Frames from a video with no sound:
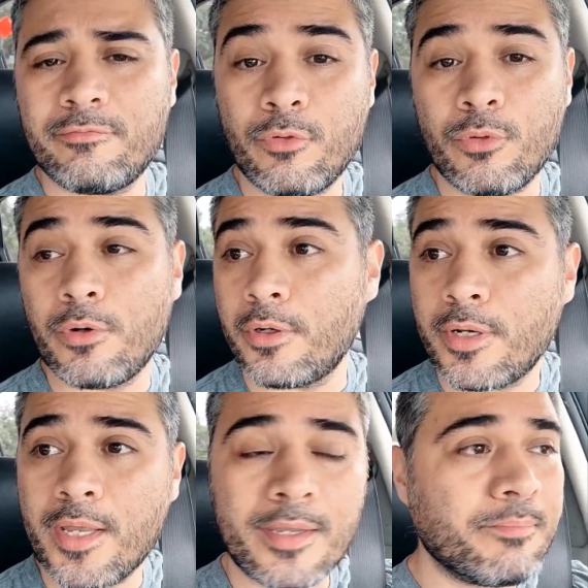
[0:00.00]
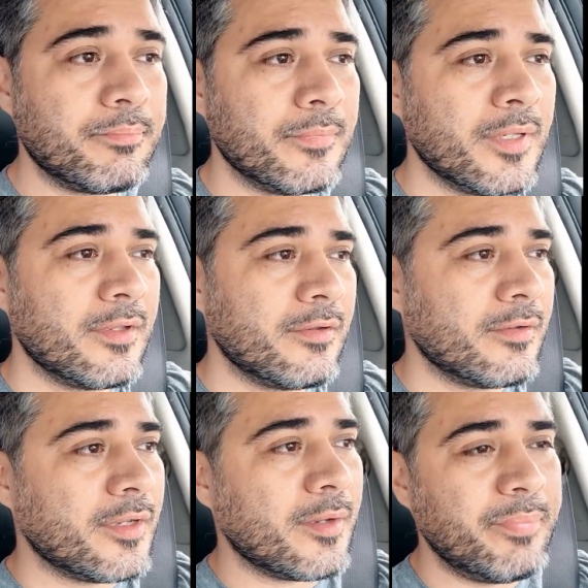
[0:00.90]
for
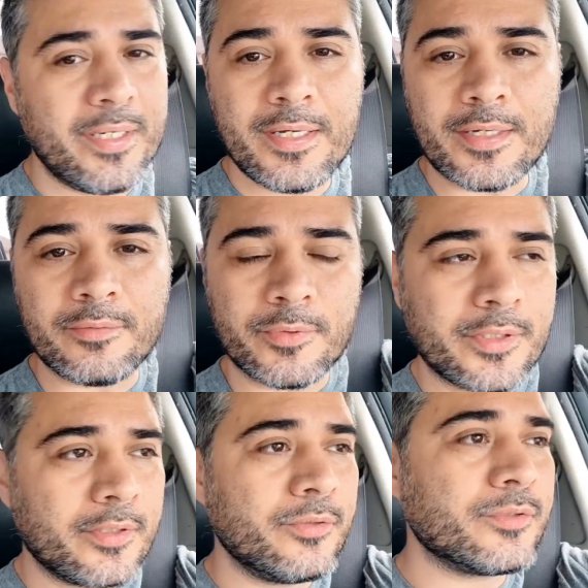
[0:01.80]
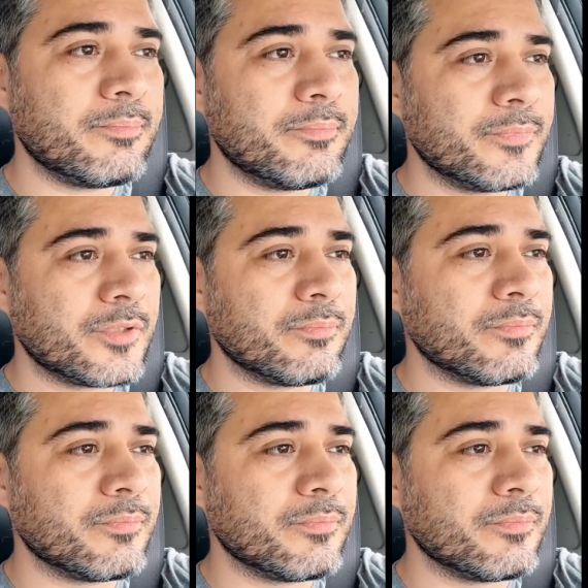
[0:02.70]
a pig hunt. We're gonna do some